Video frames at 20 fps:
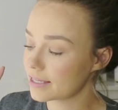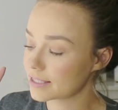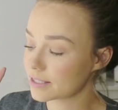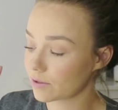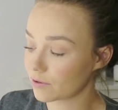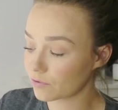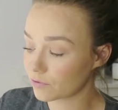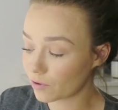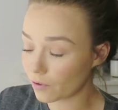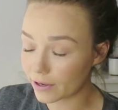
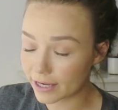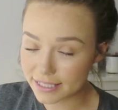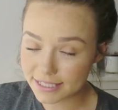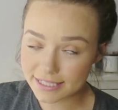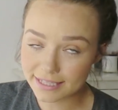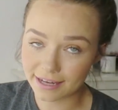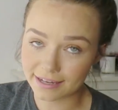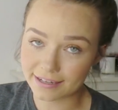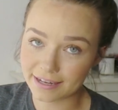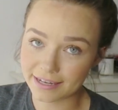So if you're
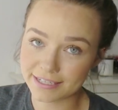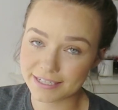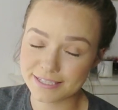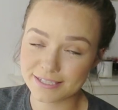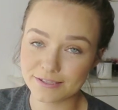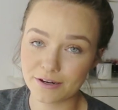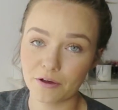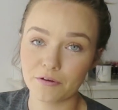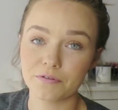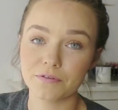into that kind of
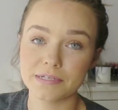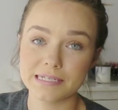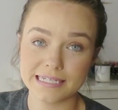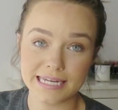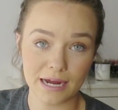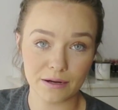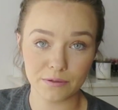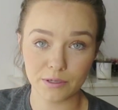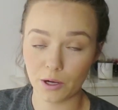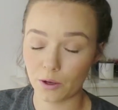stuff,
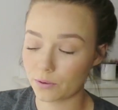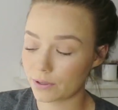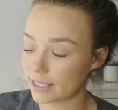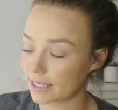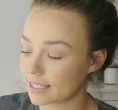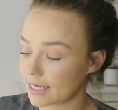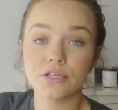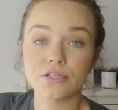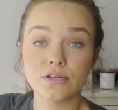download it.